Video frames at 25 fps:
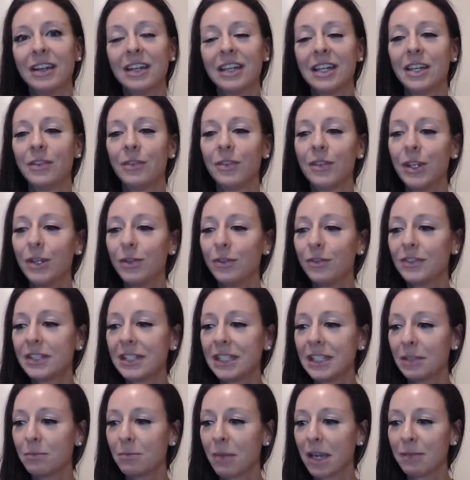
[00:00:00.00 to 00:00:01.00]
if you've
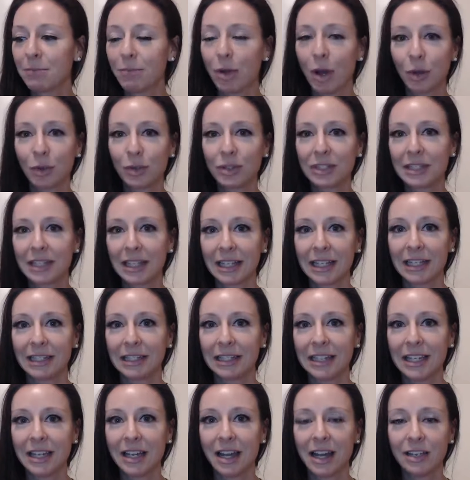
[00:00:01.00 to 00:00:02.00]
seen my posts
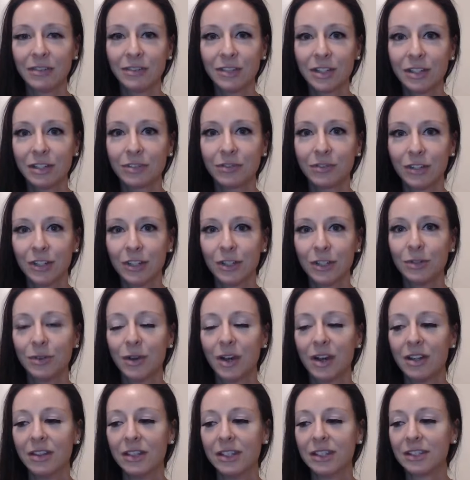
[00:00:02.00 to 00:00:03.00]
lately, I've done a few
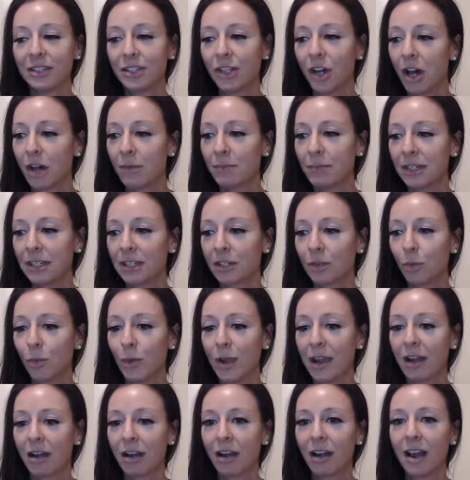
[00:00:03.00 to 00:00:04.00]
on this topic
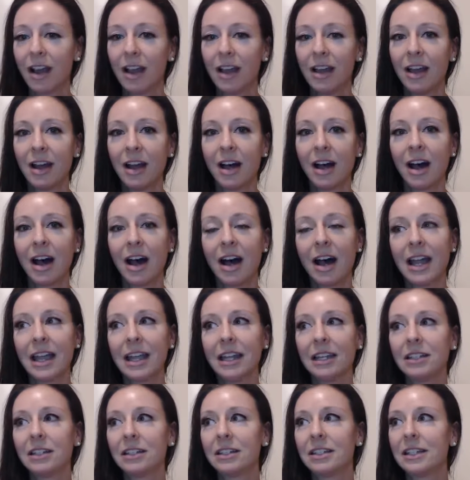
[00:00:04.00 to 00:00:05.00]
where
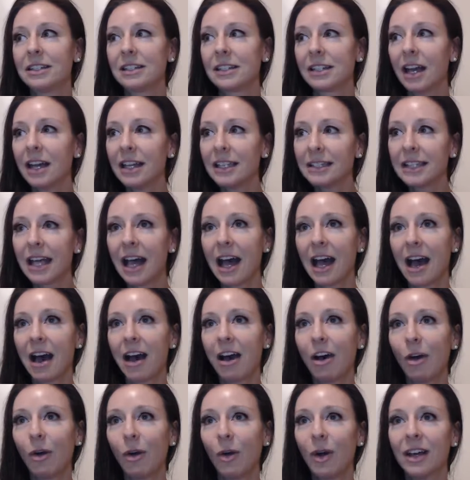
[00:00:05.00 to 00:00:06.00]
I discuss
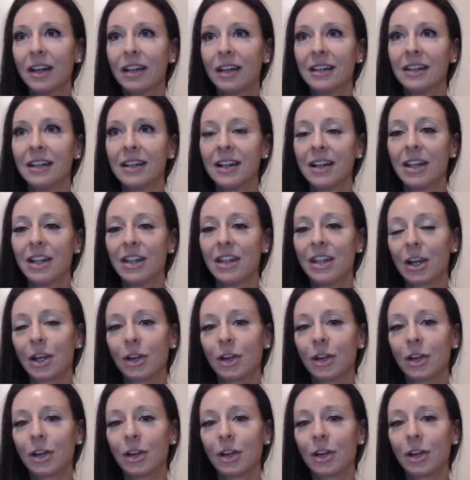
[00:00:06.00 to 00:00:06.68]
how there